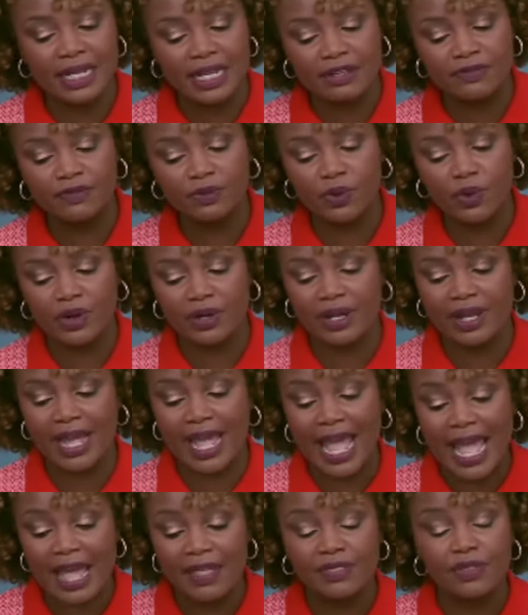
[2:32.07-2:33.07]
in Florida
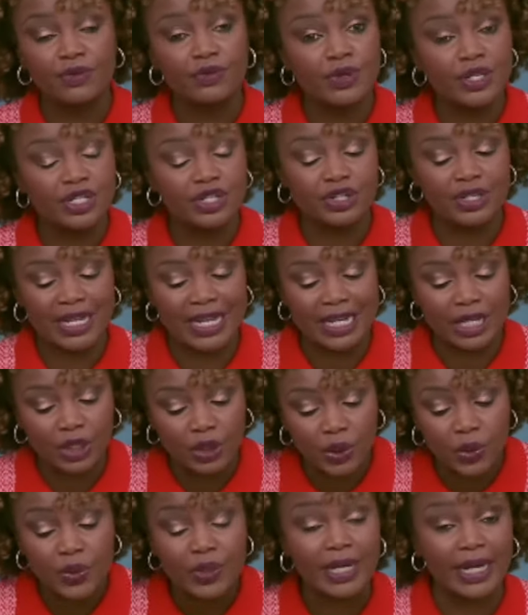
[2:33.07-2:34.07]
and the region,
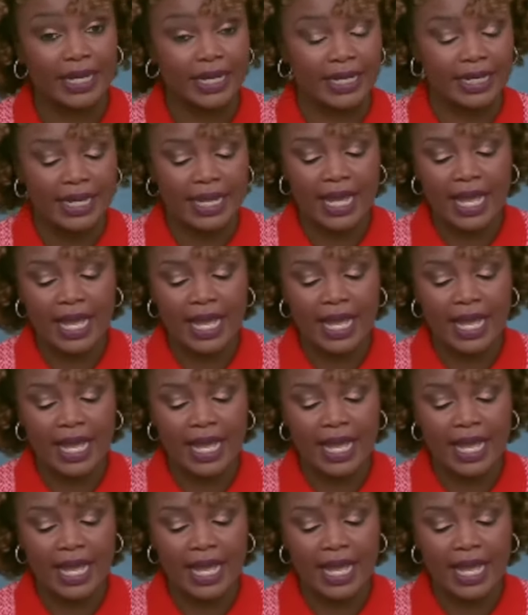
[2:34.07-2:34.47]
including